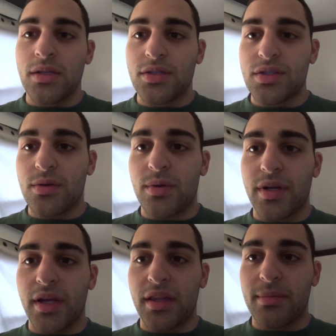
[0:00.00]
just don't
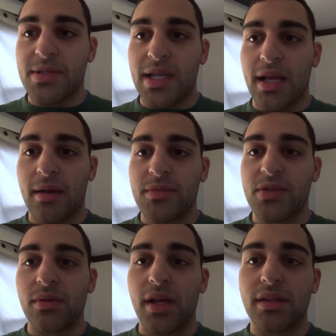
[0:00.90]
want to end up staying up
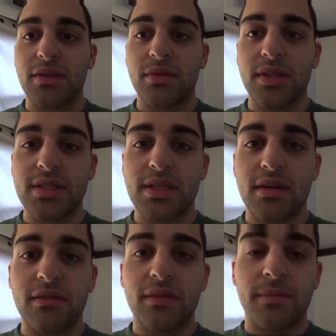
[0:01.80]
too late doing this
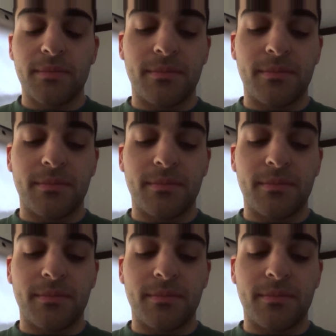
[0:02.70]
stuff.